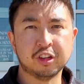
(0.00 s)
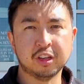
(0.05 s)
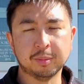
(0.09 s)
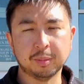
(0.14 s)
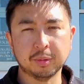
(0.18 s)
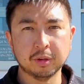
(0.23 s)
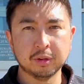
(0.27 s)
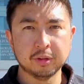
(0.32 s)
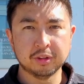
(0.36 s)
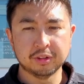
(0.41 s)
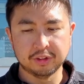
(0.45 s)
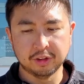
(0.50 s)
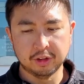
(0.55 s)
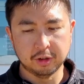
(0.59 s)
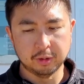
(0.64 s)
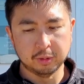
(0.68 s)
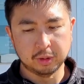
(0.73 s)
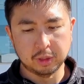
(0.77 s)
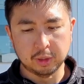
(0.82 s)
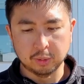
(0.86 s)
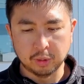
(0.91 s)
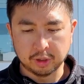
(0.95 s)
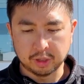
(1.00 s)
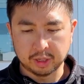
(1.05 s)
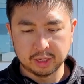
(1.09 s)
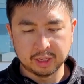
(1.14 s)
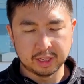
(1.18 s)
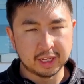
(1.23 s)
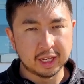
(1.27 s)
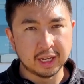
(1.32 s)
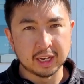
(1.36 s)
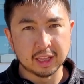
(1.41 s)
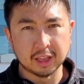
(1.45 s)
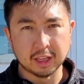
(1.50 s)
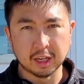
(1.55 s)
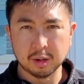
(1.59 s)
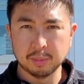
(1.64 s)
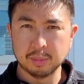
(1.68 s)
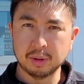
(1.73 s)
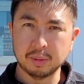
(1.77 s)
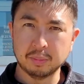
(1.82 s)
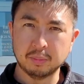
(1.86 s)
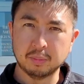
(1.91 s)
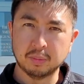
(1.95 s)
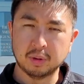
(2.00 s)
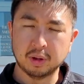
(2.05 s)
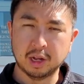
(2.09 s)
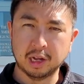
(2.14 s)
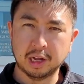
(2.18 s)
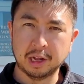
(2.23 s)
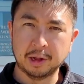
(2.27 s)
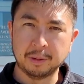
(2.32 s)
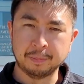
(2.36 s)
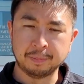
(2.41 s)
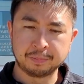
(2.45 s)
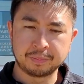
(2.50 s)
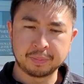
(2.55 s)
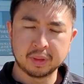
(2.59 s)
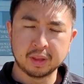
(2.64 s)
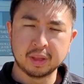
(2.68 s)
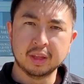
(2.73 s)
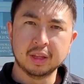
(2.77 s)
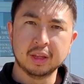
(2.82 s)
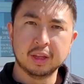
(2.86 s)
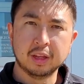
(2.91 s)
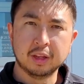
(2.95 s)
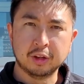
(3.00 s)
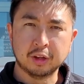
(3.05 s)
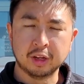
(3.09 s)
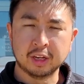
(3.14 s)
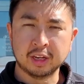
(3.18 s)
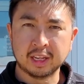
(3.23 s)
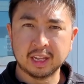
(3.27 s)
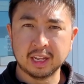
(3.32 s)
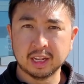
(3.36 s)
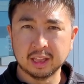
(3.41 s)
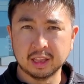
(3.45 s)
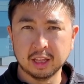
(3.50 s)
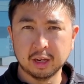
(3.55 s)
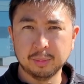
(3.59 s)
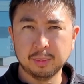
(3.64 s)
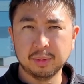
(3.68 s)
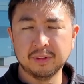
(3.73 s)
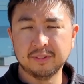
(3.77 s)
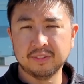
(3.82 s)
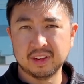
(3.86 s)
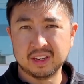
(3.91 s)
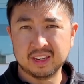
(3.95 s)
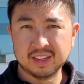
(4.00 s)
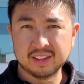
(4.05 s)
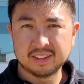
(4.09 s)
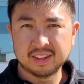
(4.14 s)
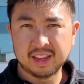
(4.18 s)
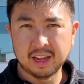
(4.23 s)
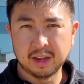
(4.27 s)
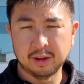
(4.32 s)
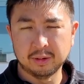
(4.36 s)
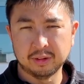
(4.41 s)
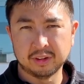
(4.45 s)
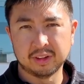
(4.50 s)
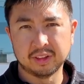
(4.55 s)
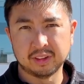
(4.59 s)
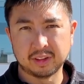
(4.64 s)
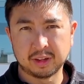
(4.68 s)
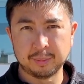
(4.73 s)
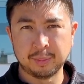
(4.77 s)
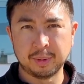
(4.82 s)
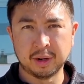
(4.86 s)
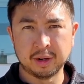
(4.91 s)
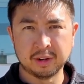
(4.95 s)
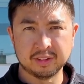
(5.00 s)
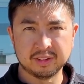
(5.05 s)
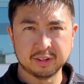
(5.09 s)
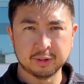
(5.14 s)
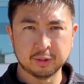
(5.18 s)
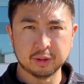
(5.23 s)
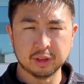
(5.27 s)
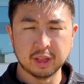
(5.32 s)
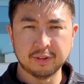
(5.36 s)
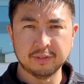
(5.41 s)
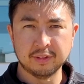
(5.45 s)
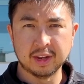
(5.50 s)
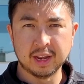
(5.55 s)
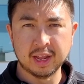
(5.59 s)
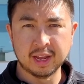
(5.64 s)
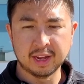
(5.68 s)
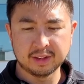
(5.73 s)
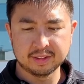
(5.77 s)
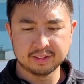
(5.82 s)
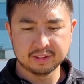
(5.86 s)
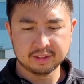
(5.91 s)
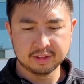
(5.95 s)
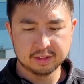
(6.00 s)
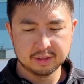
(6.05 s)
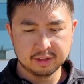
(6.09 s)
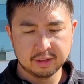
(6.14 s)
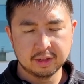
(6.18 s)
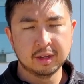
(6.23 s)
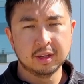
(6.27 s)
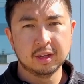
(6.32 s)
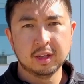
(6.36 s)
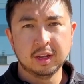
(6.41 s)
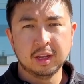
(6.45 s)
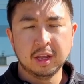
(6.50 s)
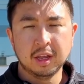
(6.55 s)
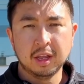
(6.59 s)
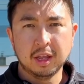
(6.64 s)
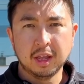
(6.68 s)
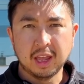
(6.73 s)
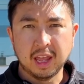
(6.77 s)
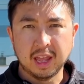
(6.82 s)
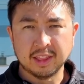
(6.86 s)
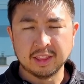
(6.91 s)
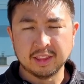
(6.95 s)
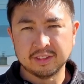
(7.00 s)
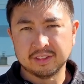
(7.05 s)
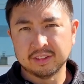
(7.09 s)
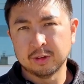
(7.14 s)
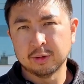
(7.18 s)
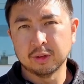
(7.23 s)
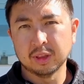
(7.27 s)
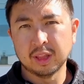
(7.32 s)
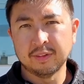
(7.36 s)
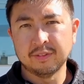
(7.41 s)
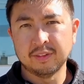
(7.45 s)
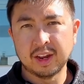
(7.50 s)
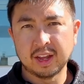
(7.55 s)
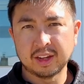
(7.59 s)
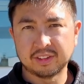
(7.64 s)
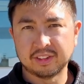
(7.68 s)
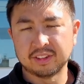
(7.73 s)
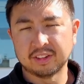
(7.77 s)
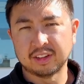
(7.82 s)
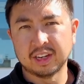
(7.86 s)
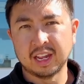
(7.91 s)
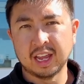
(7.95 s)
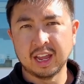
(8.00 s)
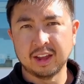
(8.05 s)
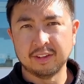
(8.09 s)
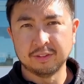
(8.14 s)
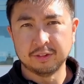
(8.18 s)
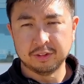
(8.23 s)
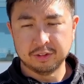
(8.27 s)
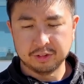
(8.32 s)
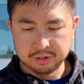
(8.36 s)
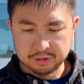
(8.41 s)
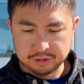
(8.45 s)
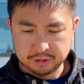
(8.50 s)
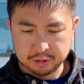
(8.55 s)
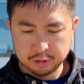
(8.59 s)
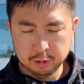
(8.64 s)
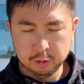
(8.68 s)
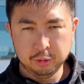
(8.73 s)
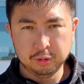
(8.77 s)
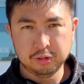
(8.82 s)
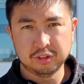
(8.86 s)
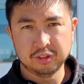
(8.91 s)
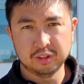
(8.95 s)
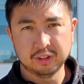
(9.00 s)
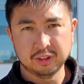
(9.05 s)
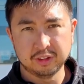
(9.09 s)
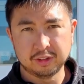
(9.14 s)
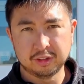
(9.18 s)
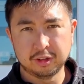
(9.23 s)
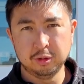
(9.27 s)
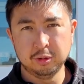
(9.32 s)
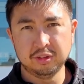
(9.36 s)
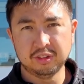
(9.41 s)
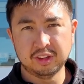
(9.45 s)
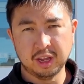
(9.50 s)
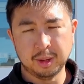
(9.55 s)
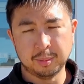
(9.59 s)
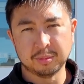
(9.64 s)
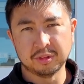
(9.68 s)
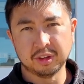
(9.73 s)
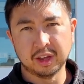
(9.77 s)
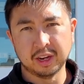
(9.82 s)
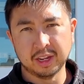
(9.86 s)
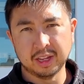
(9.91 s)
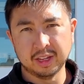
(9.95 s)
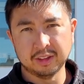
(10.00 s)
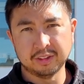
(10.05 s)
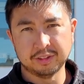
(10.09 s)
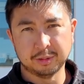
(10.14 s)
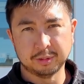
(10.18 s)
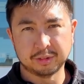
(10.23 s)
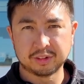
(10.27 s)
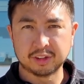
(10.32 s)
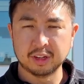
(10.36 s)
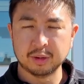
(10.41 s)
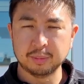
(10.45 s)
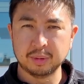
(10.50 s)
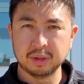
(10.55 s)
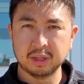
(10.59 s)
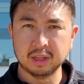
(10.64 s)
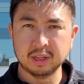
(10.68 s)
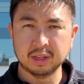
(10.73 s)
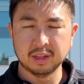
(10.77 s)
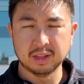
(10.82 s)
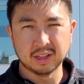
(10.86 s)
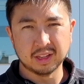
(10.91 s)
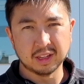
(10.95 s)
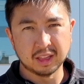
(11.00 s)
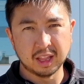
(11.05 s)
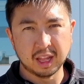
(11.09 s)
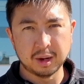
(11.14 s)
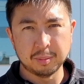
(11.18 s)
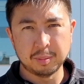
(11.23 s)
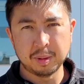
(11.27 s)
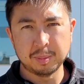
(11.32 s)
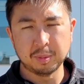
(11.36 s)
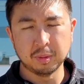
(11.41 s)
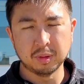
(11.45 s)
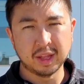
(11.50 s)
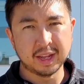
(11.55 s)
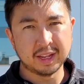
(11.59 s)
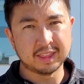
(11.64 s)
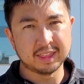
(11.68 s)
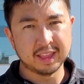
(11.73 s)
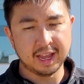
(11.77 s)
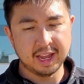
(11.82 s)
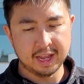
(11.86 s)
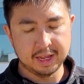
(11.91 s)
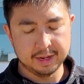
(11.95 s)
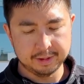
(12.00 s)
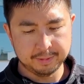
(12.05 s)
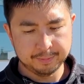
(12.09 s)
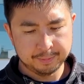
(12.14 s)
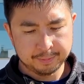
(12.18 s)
cheaper. So you are going to get a little bit, um, you're going to get a little bit of a discount to the compared to 011X. And the 011X is going to have two, two stems on it. So it's going to be a lot of people like that.